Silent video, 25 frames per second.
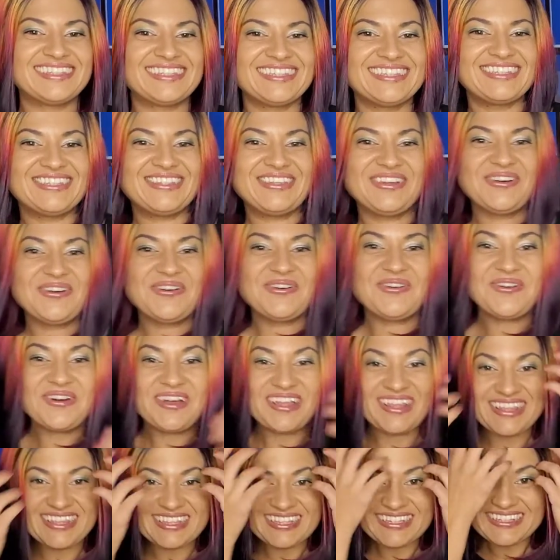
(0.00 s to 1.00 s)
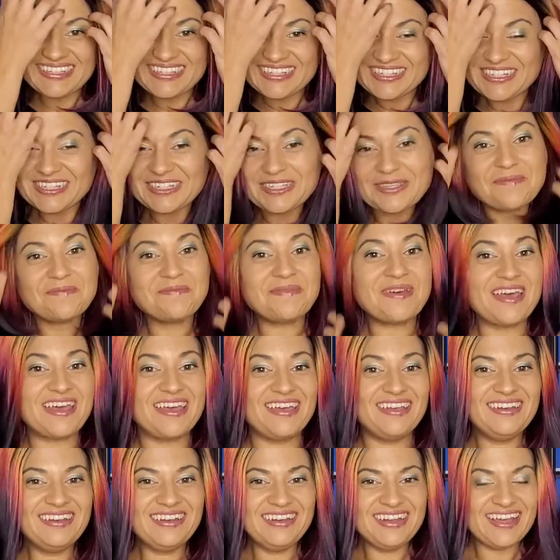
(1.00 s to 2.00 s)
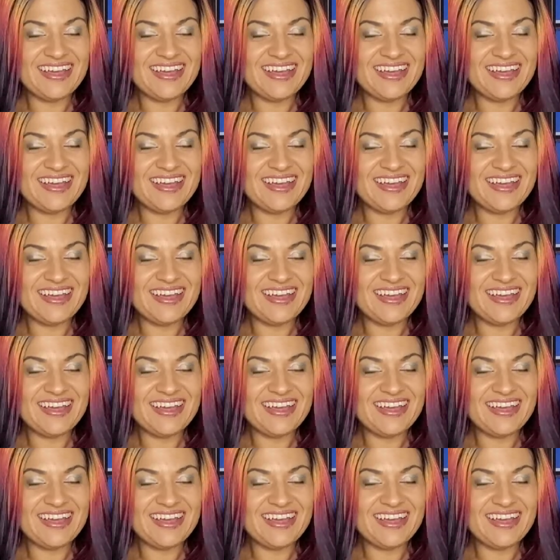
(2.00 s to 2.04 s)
So this is Ben.